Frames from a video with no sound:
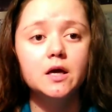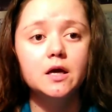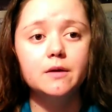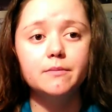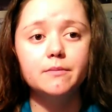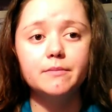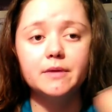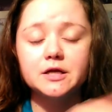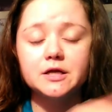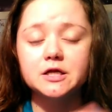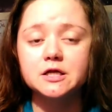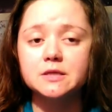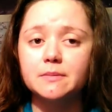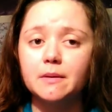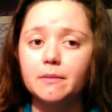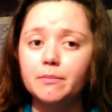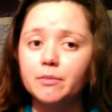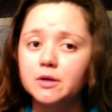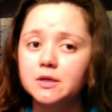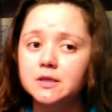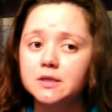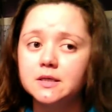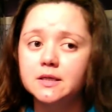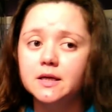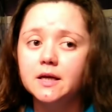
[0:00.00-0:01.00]
It matches my
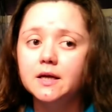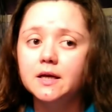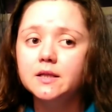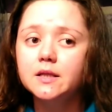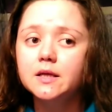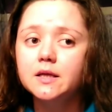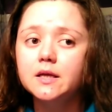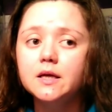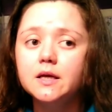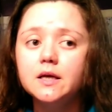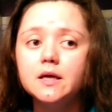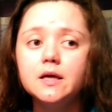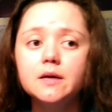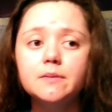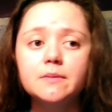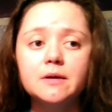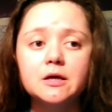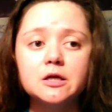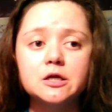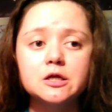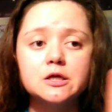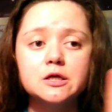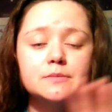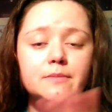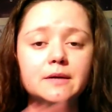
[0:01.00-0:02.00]
personality, it
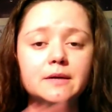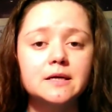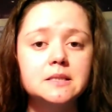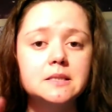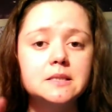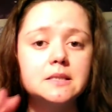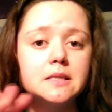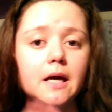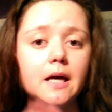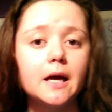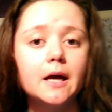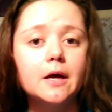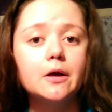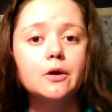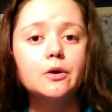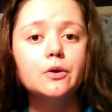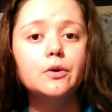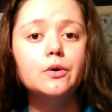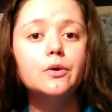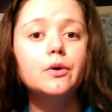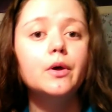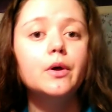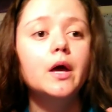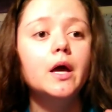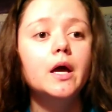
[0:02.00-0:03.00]
matches my
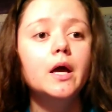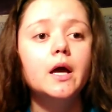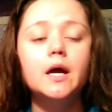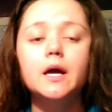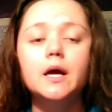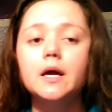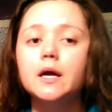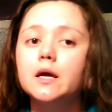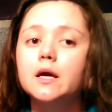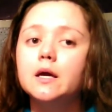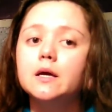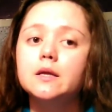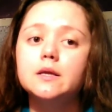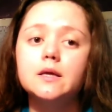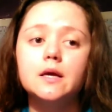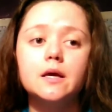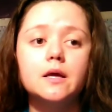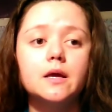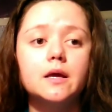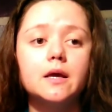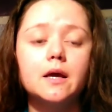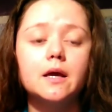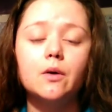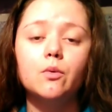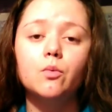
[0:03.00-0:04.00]
style, and
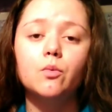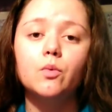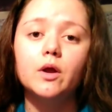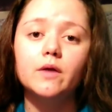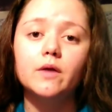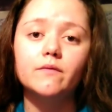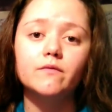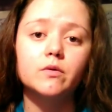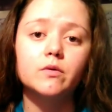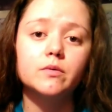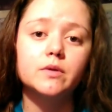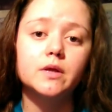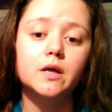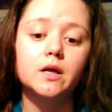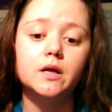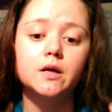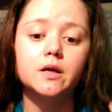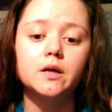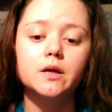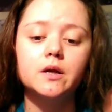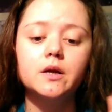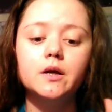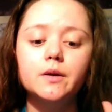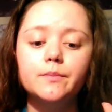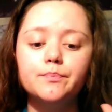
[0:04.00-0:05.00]
yeah, whatever, da
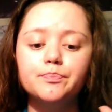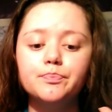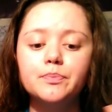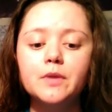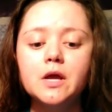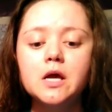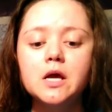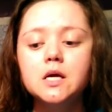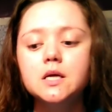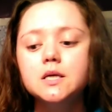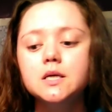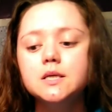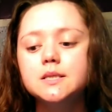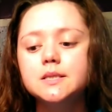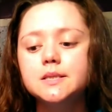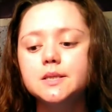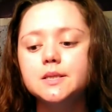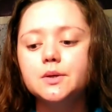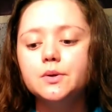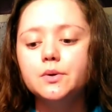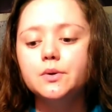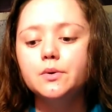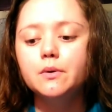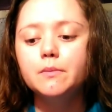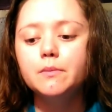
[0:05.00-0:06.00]
da da da.
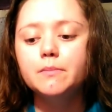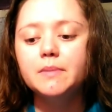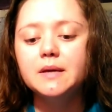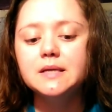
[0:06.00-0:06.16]
So